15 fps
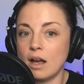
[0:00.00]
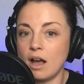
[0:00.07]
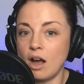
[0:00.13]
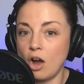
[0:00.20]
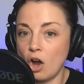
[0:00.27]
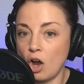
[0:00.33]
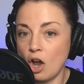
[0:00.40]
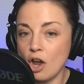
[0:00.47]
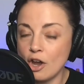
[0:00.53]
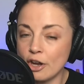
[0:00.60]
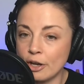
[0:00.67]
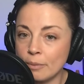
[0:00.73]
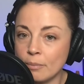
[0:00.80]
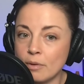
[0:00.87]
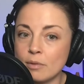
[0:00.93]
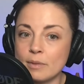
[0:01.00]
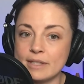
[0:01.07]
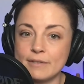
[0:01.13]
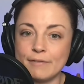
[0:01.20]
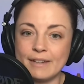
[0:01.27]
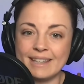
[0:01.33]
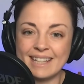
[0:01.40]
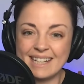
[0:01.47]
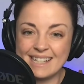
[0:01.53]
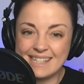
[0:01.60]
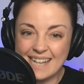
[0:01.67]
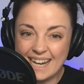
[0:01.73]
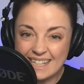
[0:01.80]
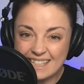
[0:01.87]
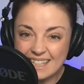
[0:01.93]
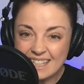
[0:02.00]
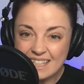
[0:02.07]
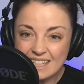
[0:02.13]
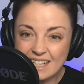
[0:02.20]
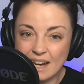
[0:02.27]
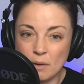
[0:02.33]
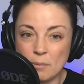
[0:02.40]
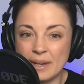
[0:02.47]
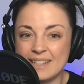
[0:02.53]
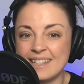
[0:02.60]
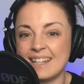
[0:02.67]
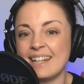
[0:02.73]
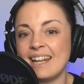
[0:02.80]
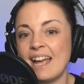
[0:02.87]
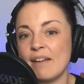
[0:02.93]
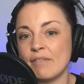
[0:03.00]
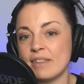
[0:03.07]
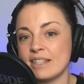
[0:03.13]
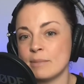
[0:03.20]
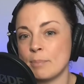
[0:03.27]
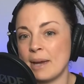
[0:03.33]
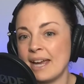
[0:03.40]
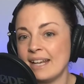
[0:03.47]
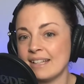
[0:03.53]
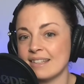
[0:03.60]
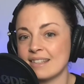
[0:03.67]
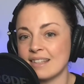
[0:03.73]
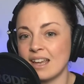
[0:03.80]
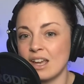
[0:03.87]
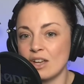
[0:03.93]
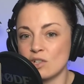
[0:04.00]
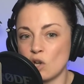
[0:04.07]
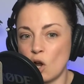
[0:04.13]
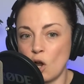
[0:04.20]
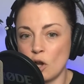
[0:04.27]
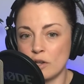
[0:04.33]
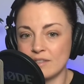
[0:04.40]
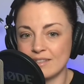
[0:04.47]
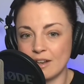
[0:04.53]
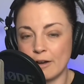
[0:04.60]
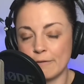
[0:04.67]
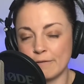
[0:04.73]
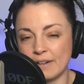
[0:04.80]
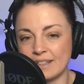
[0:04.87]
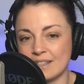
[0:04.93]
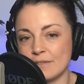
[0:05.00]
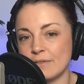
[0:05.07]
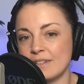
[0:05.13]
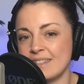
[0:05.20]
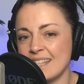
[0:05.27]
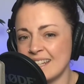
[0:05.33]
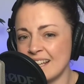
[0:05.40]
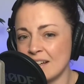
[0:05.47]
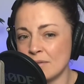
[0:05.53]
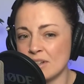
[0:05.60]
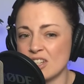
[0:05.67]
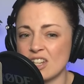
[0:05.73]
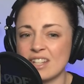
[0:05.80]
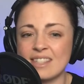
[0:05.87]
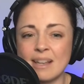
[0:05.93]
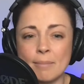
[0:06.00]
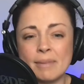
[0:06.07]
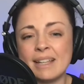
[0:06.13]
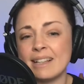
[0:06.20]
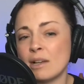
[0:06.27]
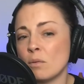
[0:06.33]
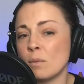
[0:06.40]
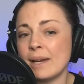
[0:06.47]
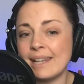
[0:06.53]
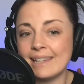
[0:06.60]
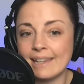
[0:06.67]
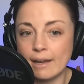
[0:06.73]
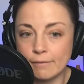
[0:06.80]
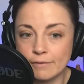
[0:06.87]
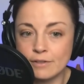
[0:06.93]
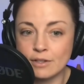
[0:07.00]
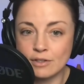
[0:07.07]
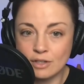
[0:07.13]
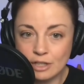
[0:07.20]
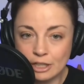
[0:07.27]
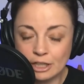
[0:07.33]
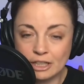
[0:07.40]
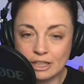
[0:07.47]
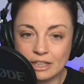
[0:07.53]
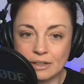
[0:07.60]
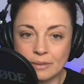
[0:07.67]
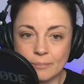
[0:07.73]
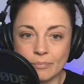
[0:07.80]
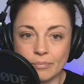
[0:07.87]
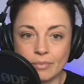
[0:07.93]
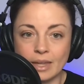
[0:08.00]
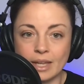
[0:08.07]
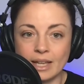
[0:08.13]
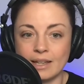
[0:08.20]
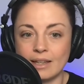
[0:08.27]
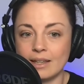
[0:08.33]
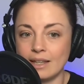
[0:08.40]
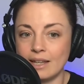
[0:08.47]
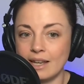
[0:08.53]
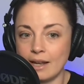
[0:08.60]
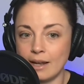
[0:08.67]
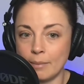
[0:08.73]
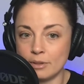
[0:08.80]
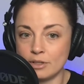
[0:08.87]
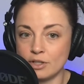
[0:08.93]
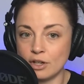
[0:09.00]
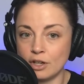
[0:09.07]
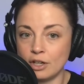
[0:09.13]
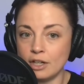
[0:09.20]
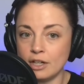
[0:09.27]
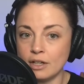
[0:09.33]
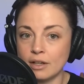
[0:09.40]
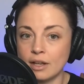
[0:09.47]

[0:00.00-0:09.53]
our home was feeling dated and we didn't have the space to host our friends for dinner, which is something that we love to do. Number two,